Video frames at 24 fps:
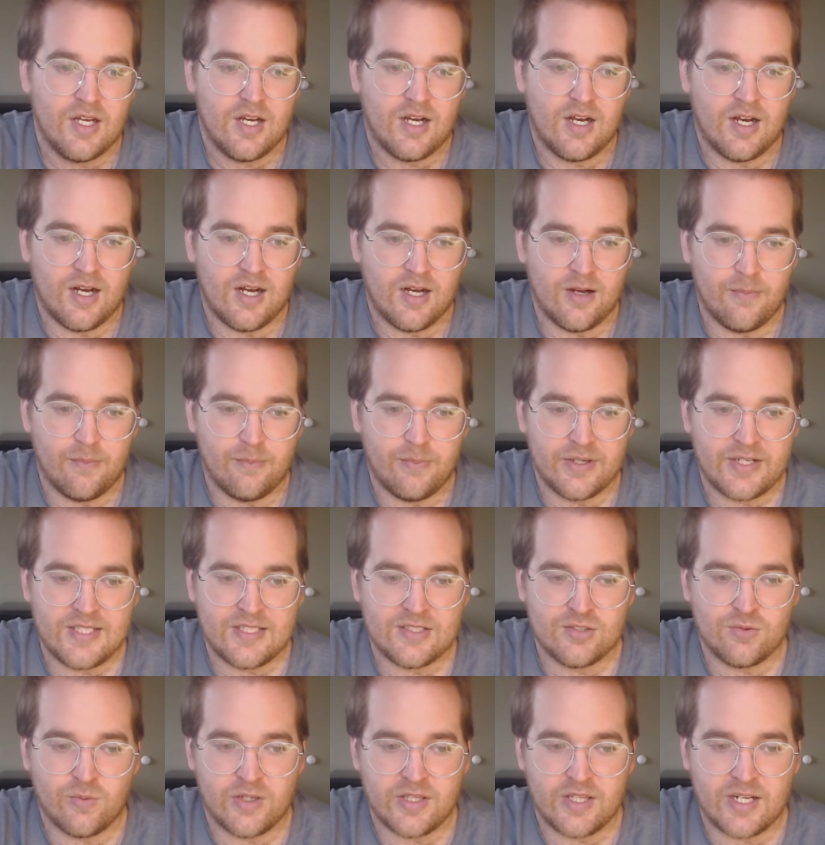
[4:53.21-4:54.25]
But
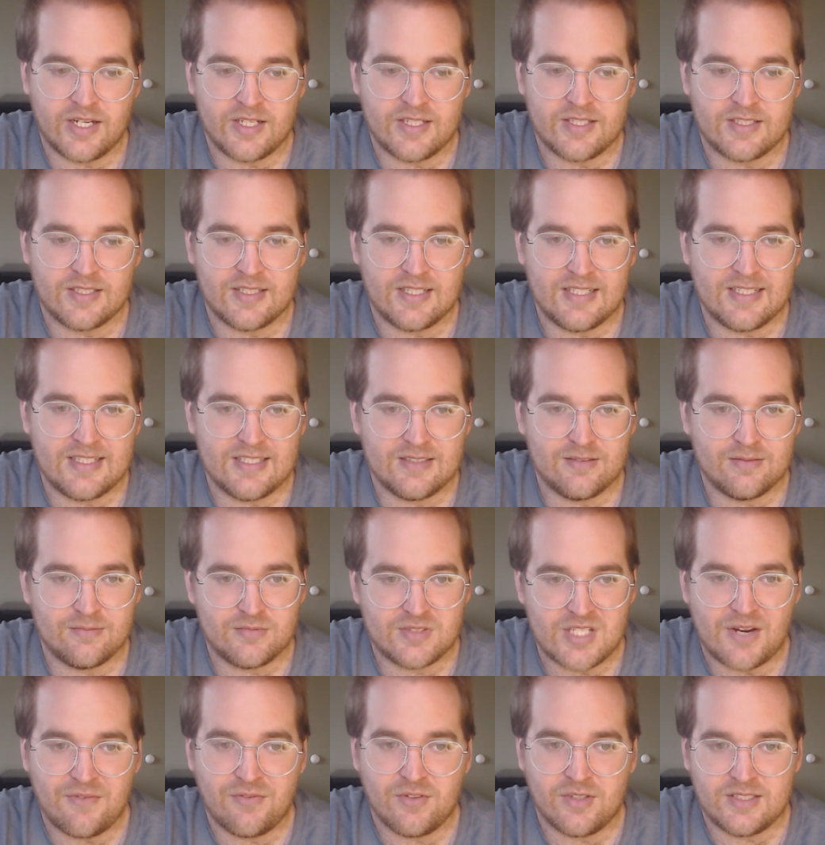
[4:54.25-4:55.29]
he's one that I could
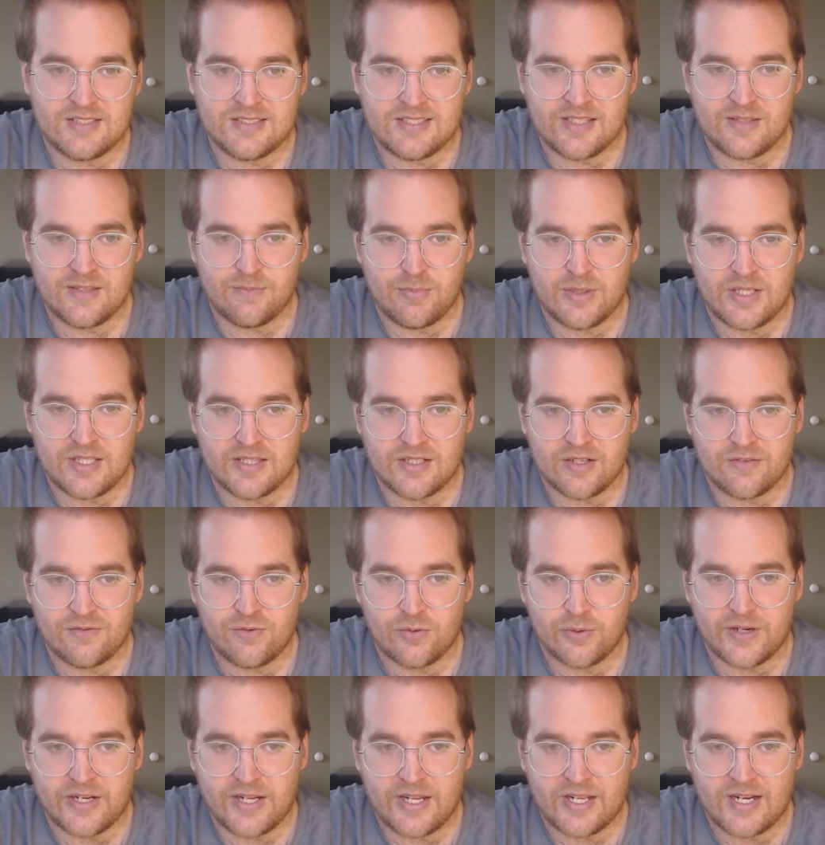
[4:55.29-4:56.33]
definitely see being there at
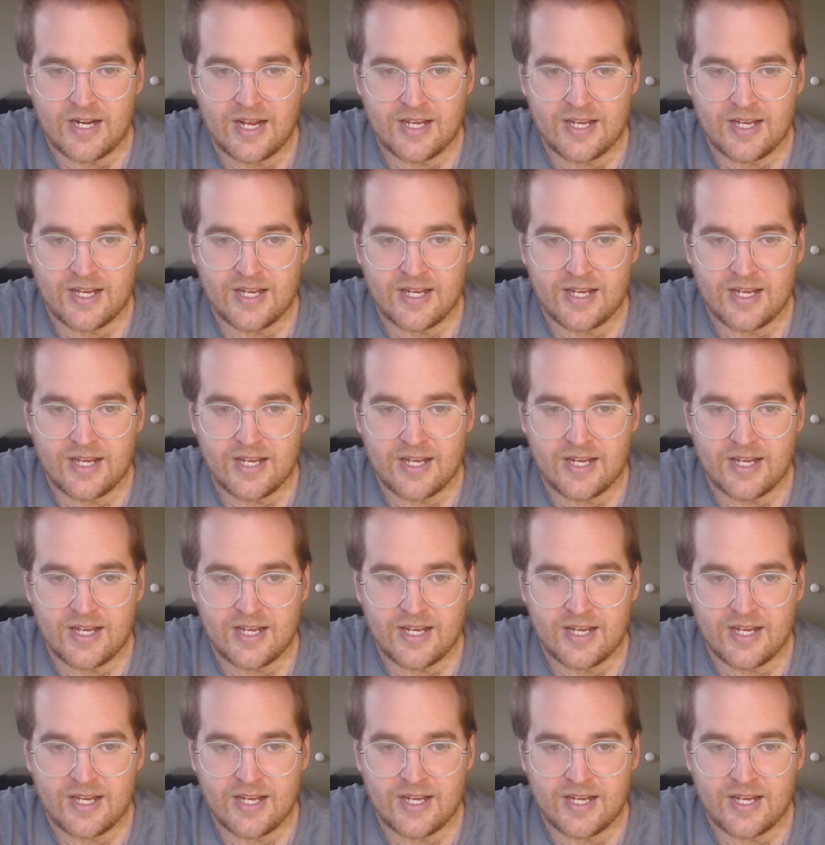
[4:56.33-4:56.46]
48.